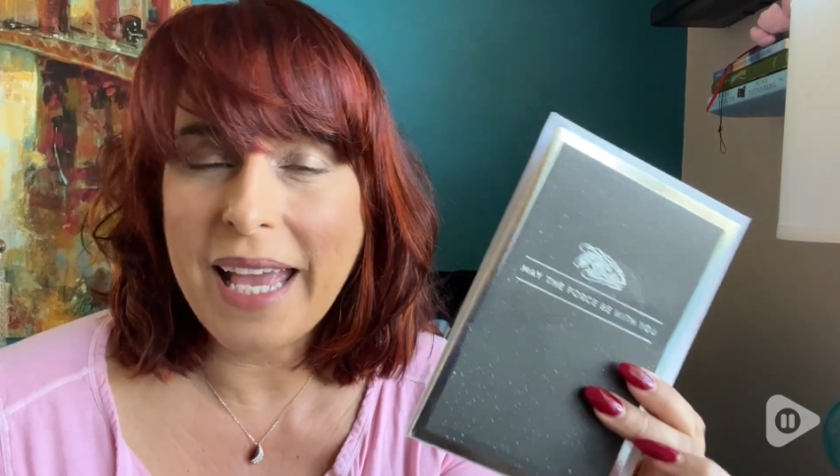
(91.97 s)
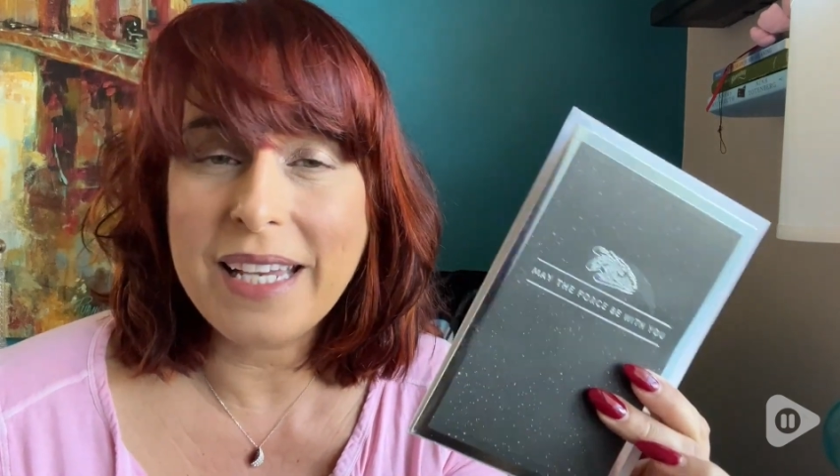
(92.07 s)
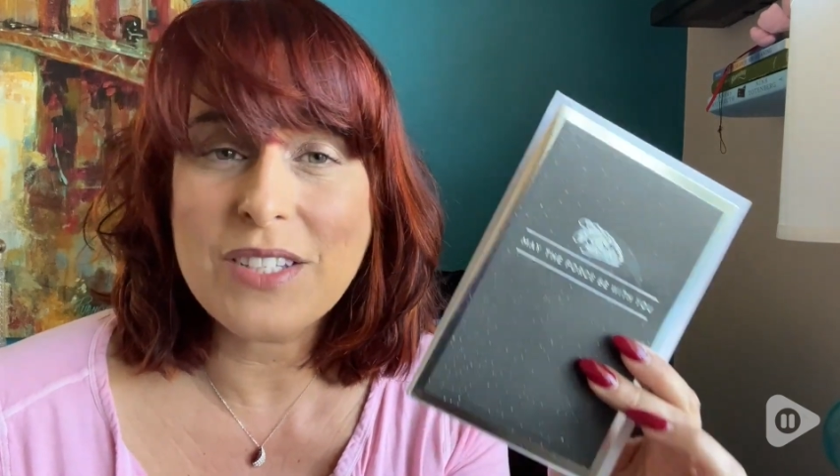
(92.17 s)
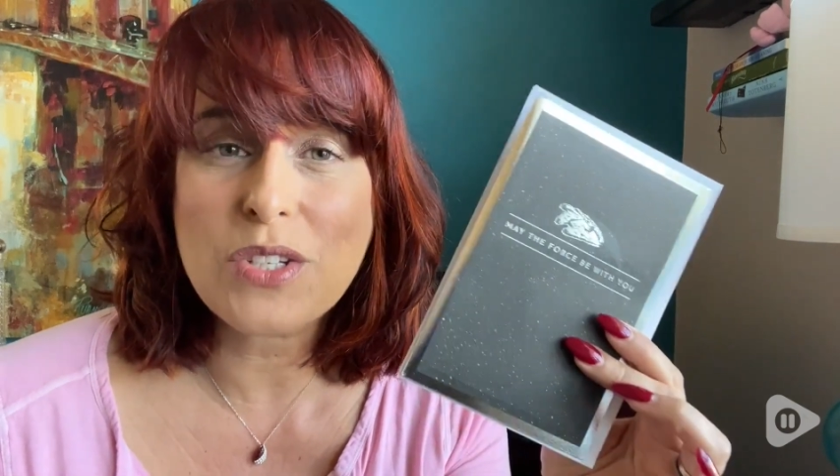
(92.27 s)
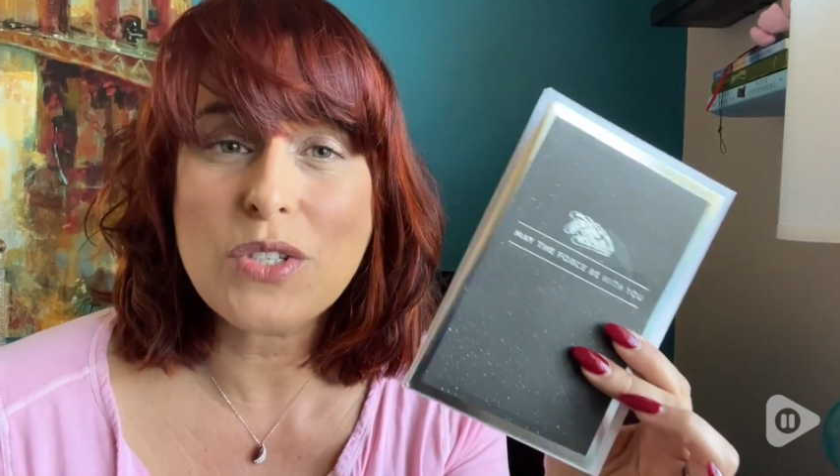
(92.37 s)

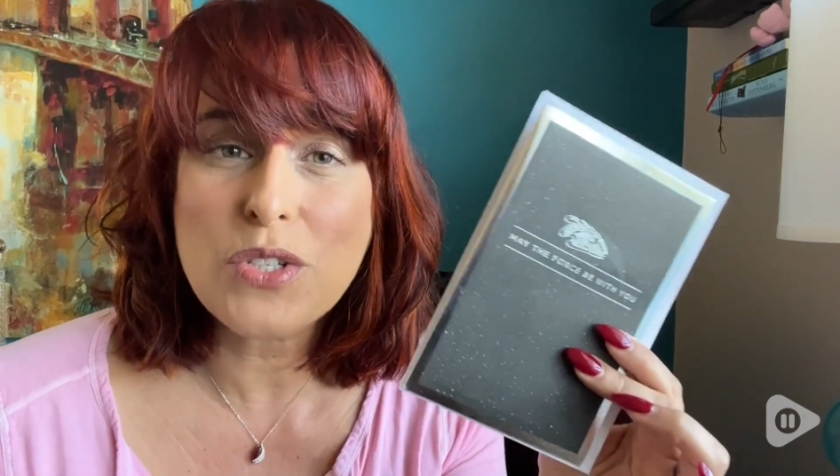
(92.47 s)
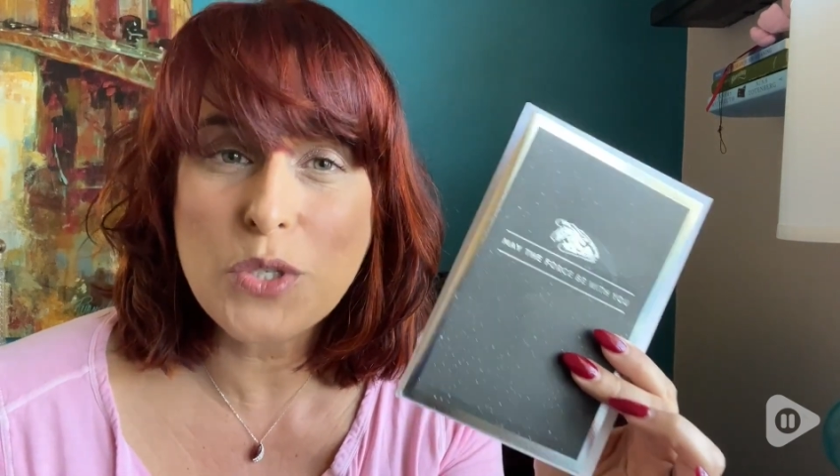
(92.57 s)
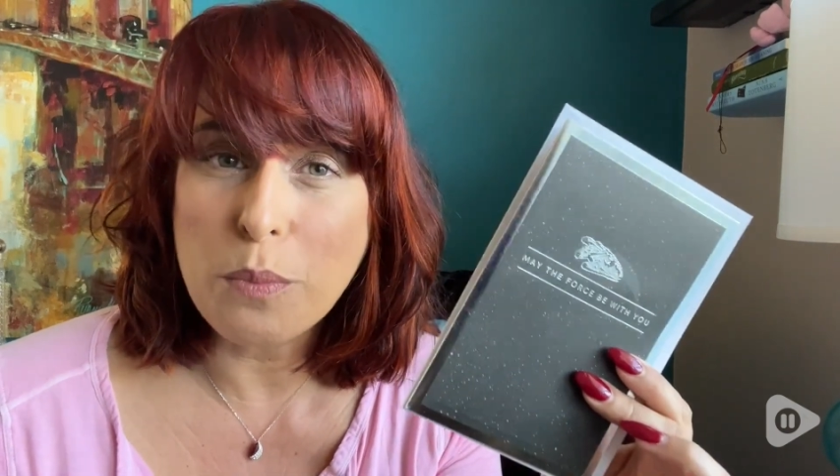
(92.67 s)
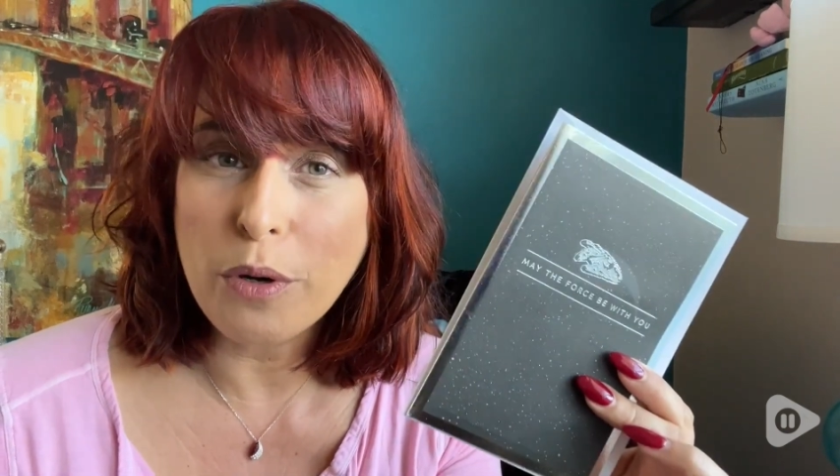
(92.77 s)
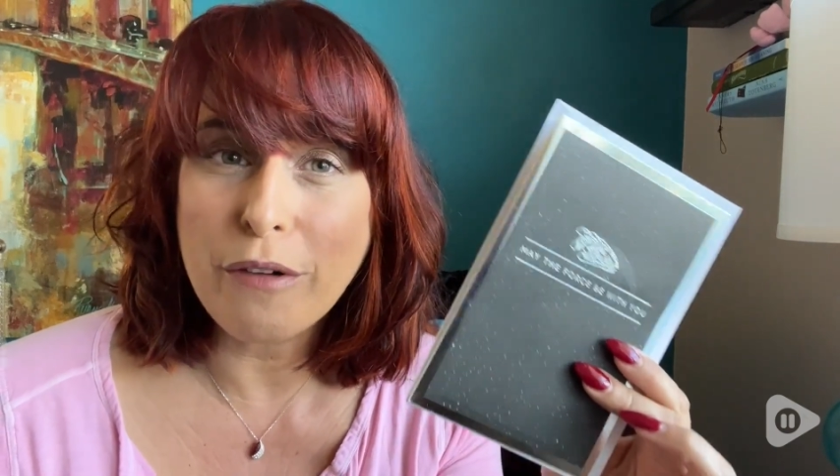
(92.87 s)
and it's
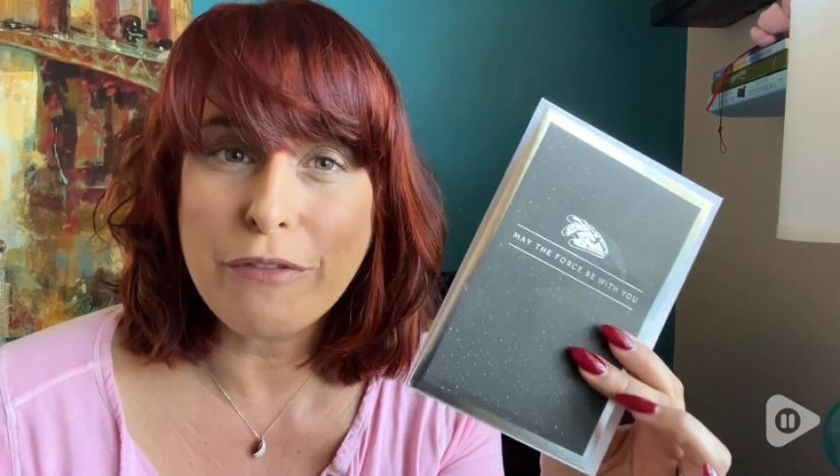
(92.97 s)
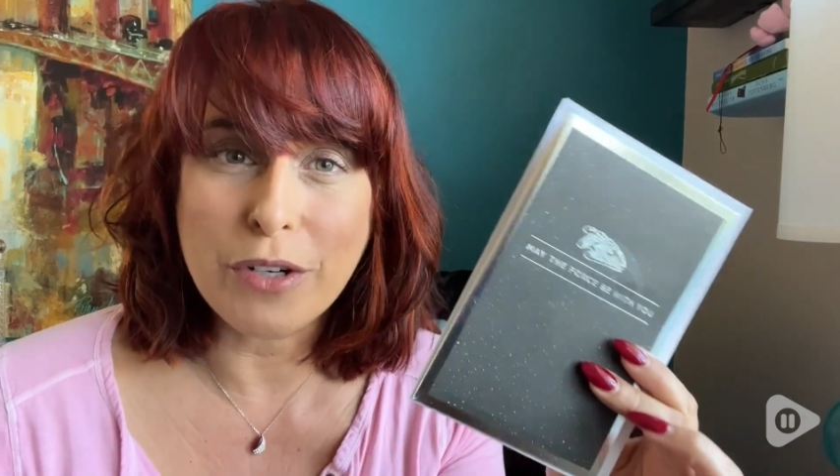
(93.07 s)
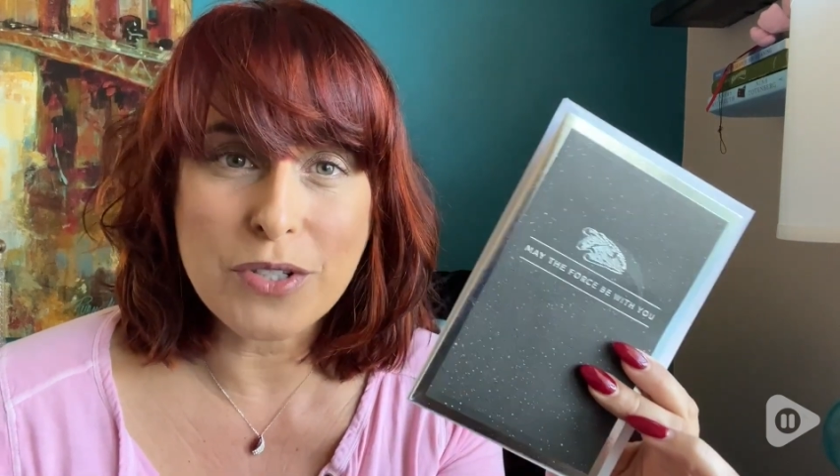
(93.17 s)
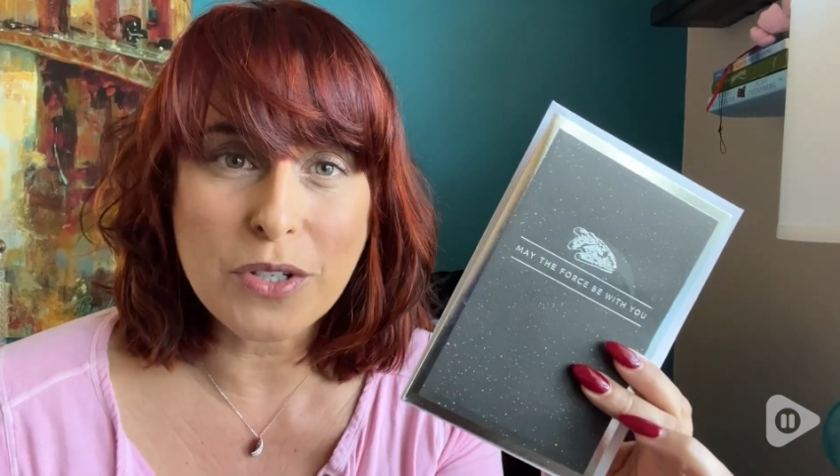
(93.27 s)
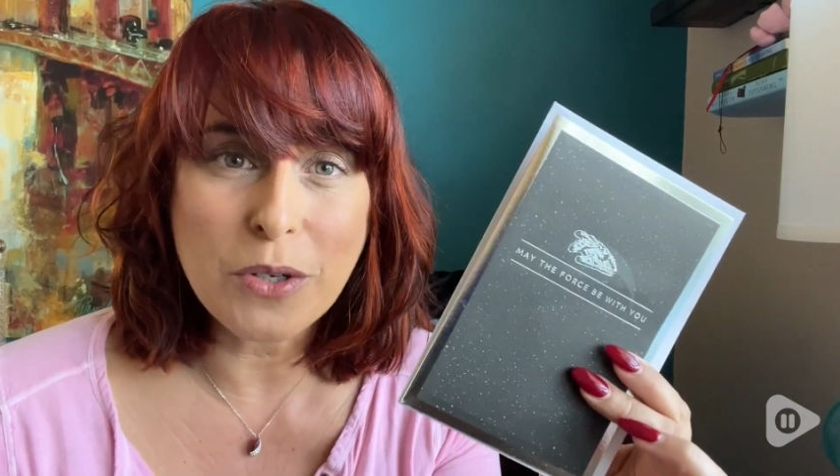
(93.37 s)
super
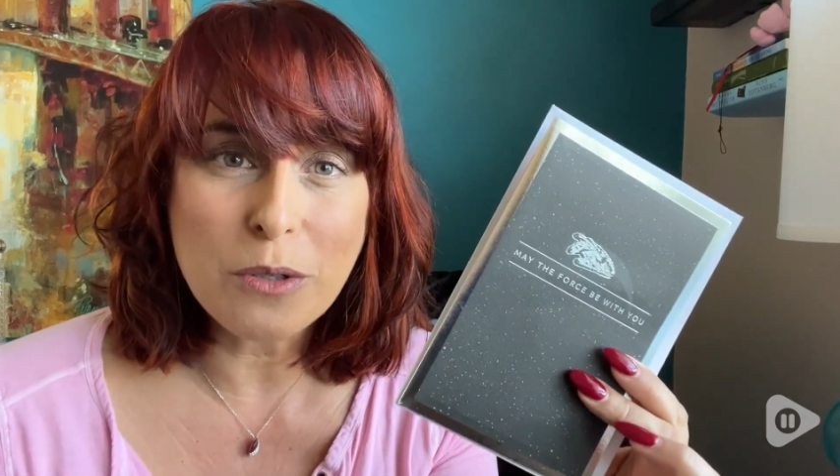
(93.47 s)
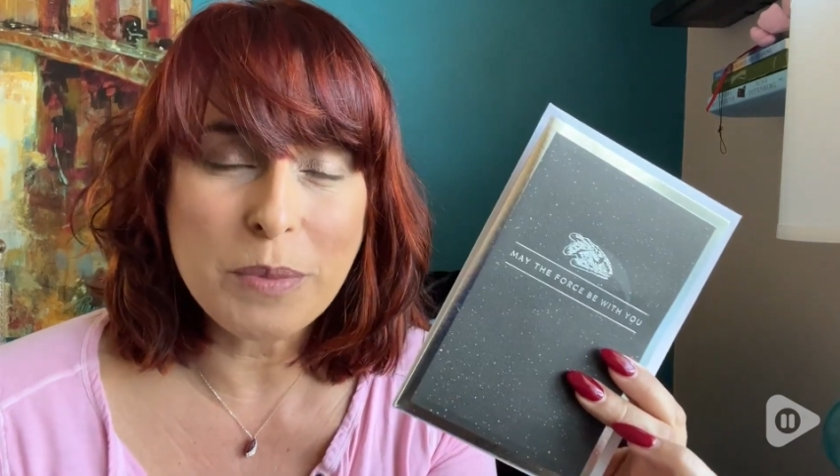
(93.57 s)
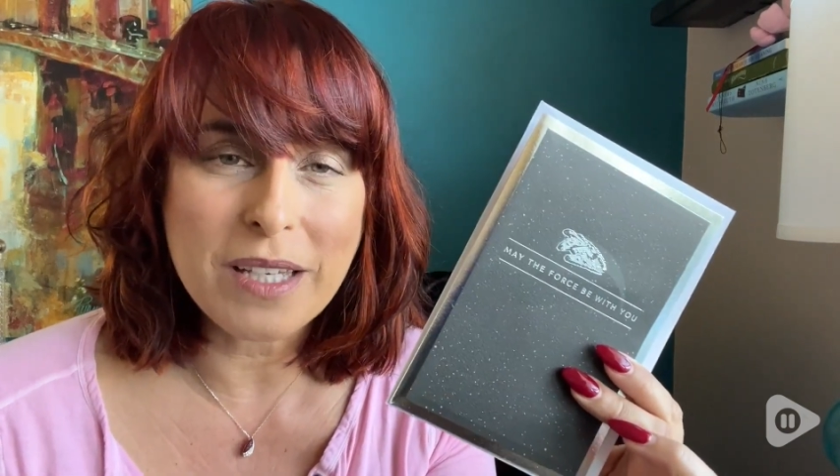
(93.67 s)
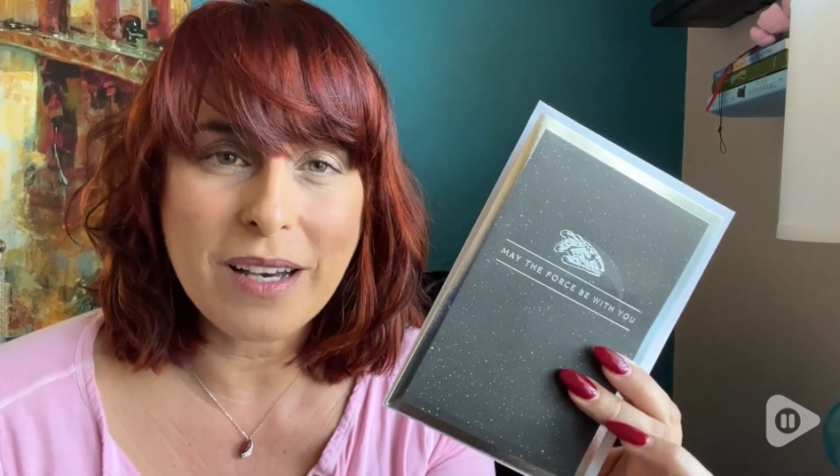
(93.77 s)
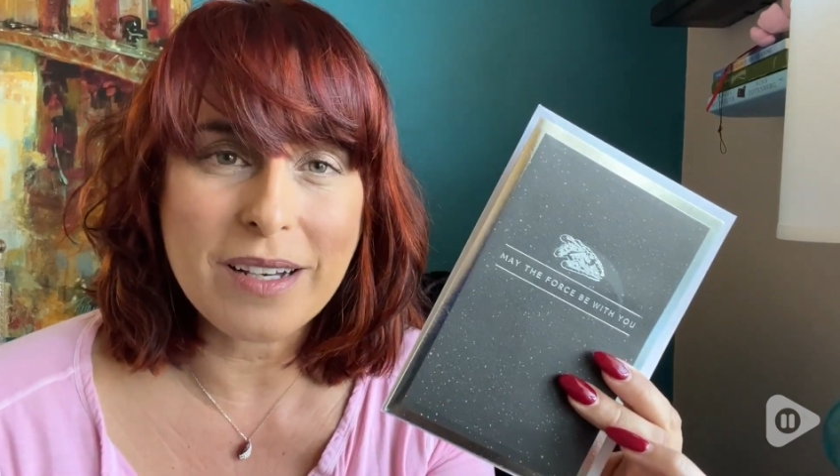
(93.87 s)
versatile
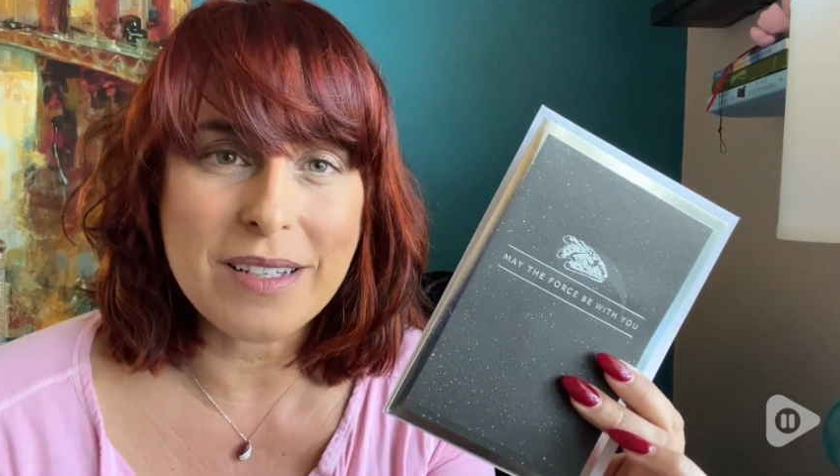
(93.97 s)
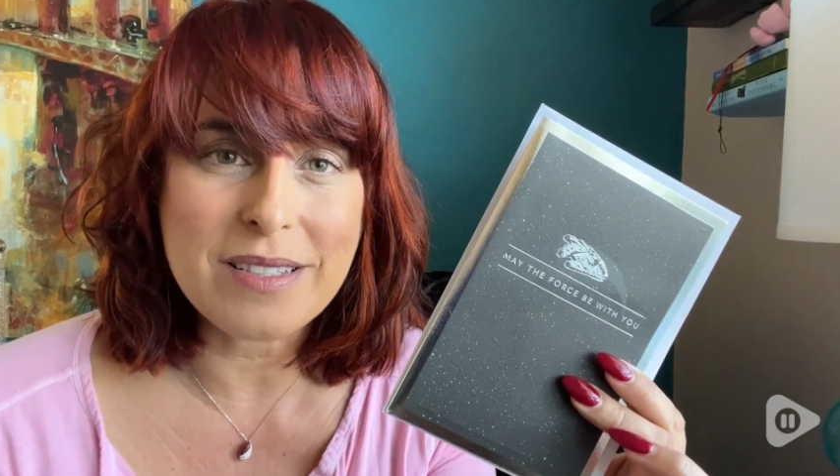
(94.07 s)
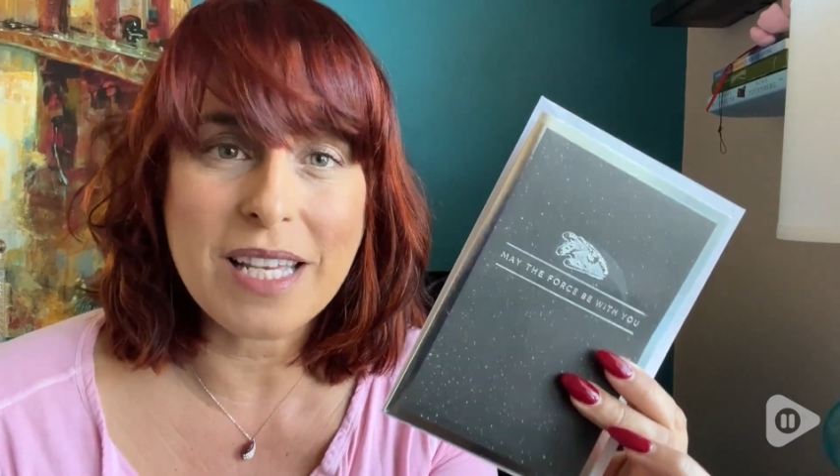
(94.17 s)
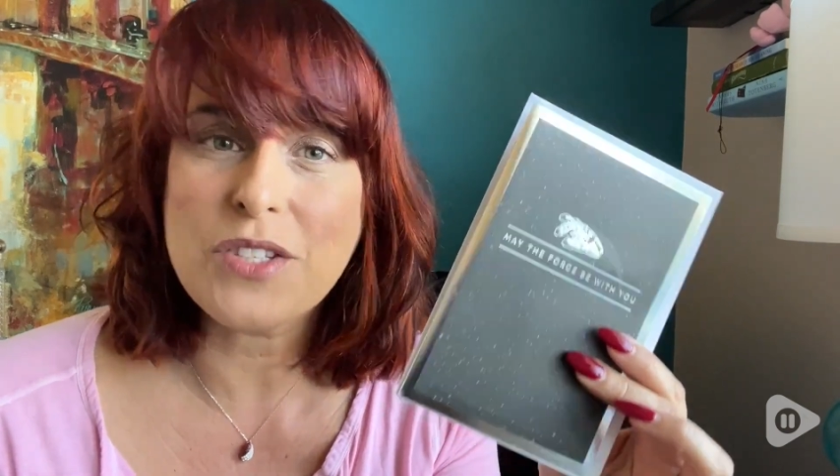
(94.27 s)
because